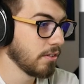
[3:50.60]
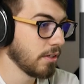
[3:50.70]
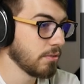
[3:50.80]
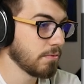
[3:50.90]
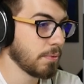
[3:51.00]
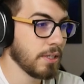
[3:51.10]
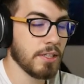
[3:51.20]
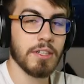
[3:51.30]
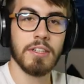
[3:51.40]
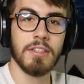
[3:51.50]
that was pretty
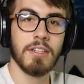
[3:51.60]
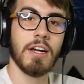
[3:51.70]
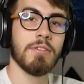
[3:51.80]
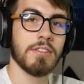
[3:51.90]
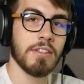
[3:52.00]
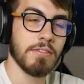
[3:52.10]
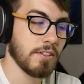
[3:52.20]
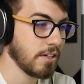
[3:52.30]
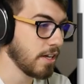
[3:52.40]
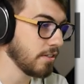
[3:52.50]
good. That was a
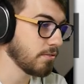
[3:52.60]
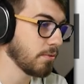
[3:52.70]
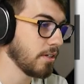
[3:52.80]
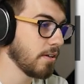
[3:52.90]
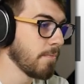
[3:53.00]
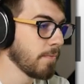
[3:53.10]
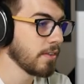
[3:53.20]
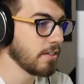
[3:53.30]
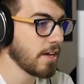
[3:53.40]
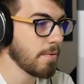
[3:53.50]
nice one.
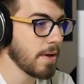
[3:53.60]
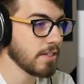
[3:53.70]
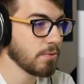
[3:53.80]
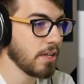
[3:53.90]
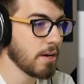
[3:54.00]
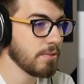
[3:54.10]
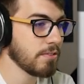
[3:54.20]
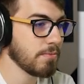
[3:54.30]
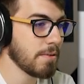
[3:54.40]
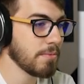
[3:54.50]
The Toppats will
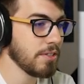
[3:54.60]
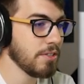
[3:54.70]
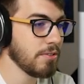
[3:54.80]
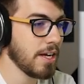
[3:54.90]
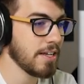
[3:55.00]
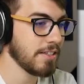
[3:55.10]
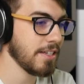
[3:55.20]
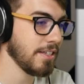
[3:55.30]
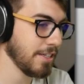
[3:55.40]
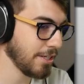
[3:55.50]
always remember you as
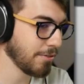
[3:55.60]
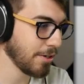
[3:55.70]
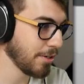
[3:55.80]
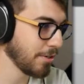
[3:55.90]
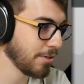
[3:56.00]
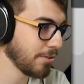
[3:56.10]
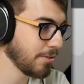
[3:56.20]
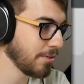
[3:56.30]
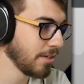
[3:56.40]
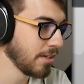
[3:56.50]
a
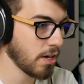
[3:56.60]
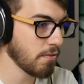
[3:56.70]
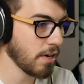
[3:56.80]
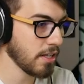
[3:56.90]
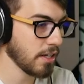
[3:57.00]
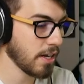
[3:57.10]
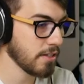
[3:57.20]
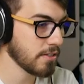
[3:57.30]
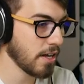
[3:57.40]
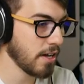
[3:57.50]
hero. Can I right click
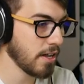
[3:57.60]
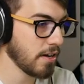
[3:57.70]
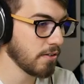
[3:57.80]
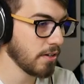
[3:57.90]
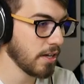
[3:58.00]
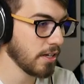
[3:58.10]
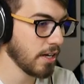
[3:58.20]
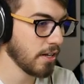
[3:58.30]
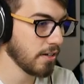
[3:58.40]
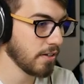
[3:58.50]
on this guy now and
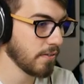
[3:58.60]
get